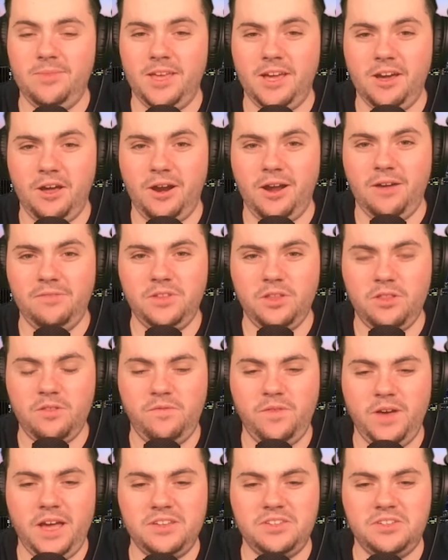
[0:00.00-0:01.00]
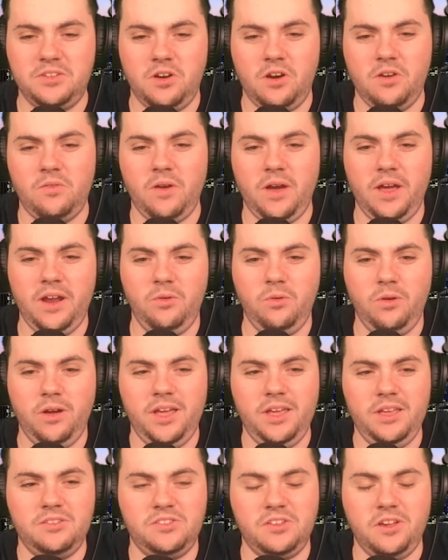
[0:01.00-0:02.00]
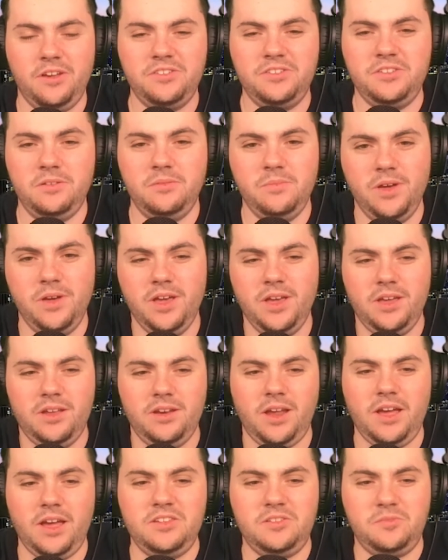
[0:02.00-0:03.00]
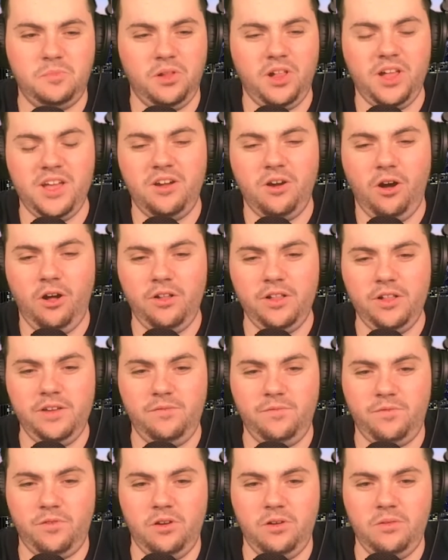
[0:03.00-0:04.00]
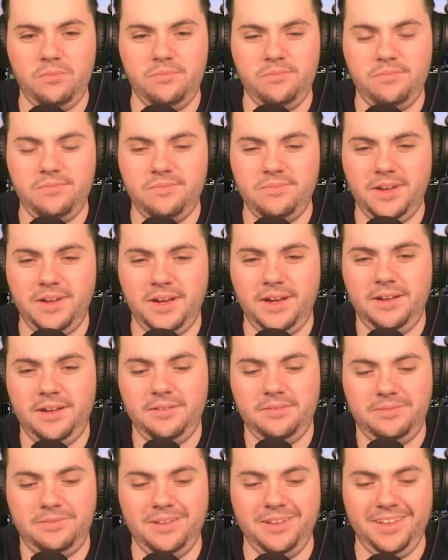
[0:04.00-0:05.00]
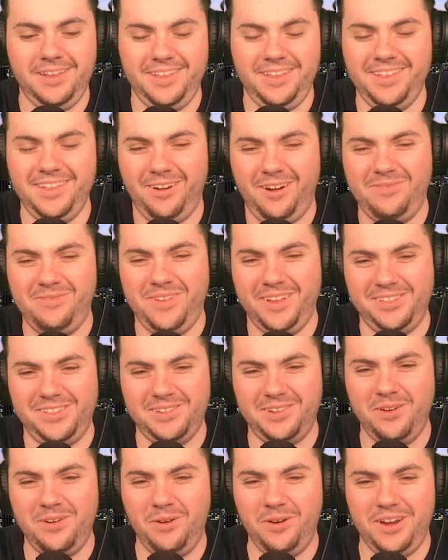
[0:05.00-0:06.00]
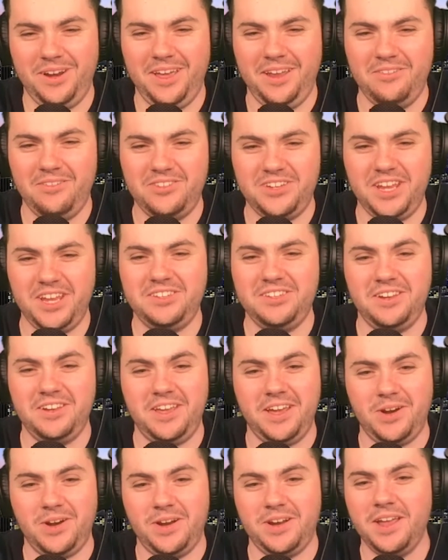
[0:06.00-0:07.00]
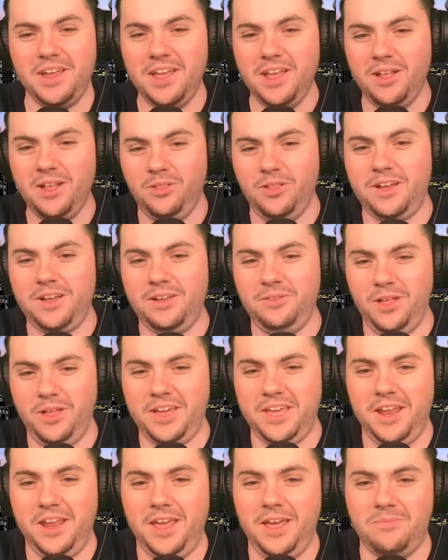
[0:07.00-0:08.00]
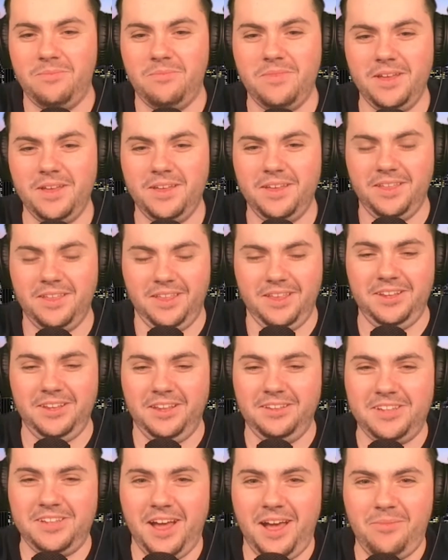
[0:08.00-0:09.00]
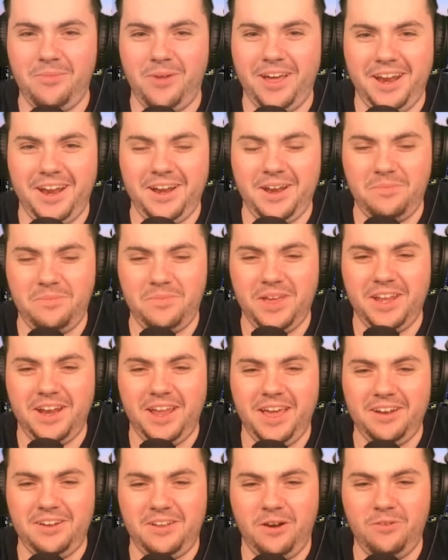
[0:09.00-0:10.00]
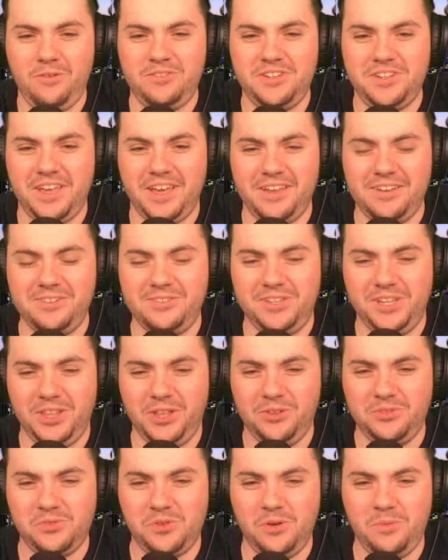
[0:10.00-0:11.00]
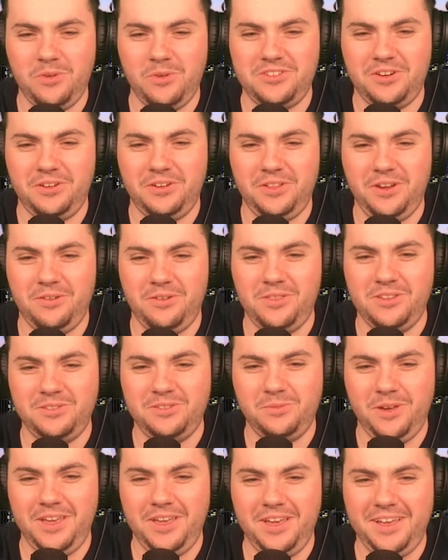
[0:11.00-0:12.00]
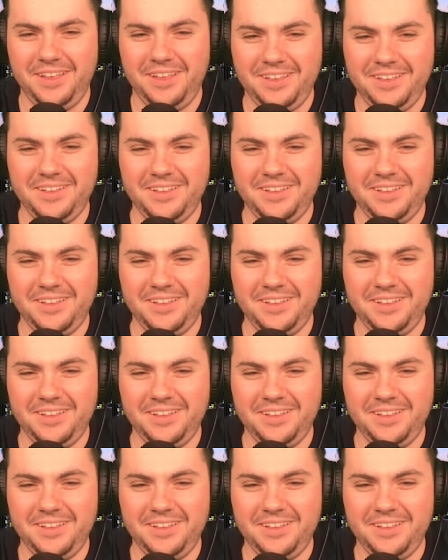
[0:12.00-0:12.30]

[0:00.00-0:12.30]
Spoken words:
They got off to the fast start right away. You saw some nice play calling from offensive coordinator Jason Garrett. Look at him. This guy might end up being a head coach again. You see those rumors earlier this week?